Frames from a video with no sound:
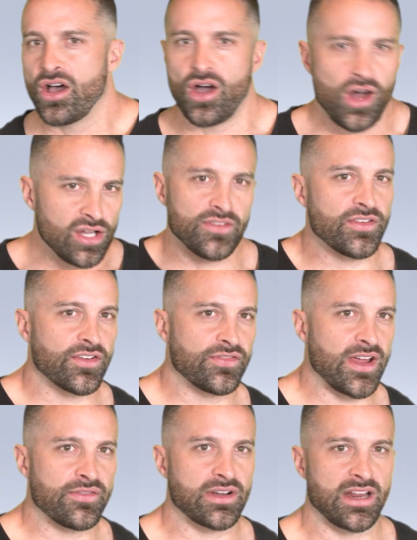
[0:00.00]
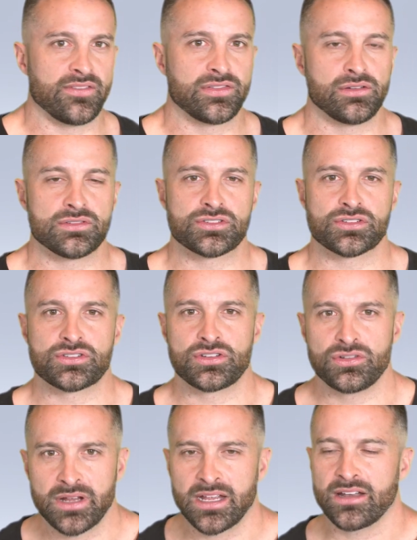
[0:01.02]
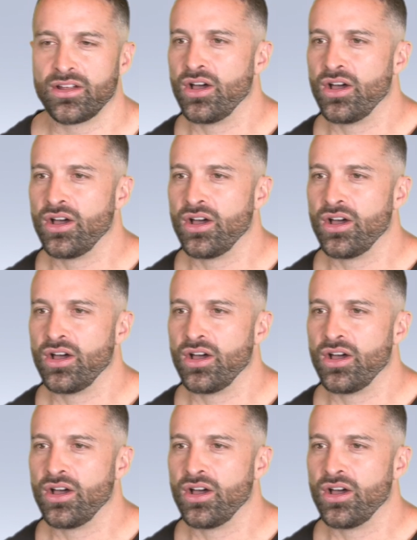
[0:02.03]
All of your favorite influencers are doing it.